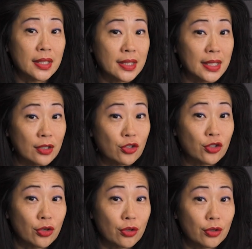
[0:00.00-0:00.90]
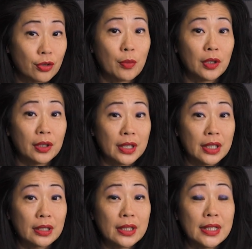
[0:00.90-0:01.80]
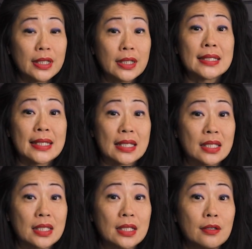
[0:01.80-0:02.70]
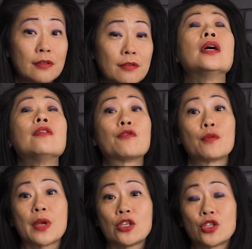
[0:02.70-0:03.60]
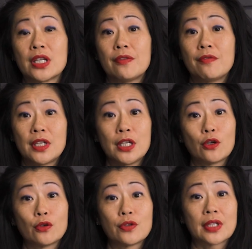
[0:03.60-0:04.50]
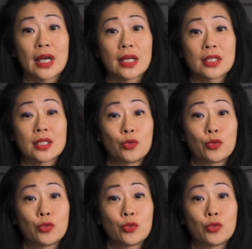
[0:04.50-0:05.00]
censor politically sensitive information and videos that